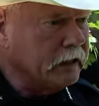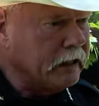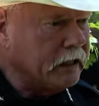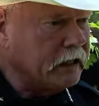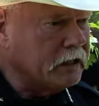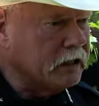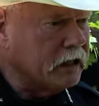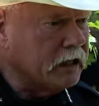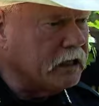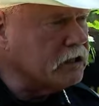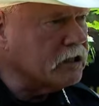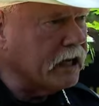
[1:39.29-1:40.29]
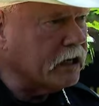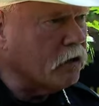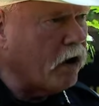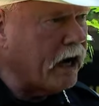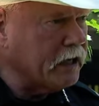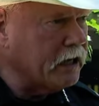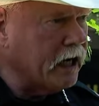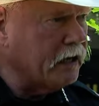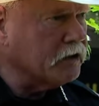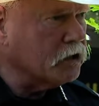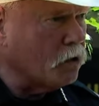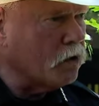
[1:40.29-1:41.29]
and uh, he's that quiet guy
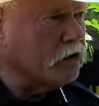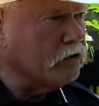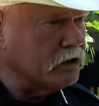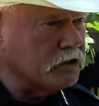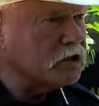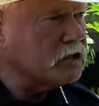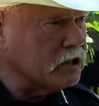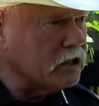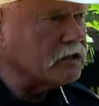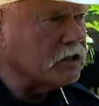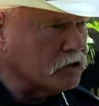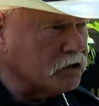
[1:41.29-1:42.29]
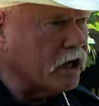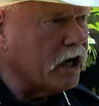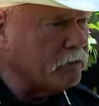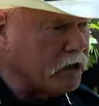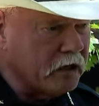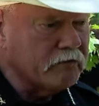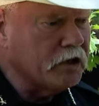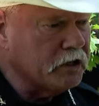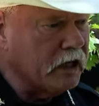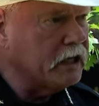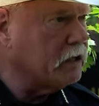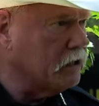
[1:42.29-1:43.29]
in the corner that just does his job every
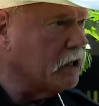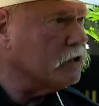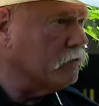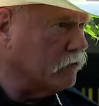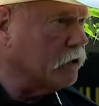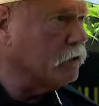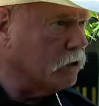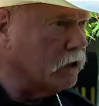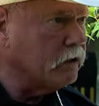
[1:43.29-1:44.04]
day and does it very well.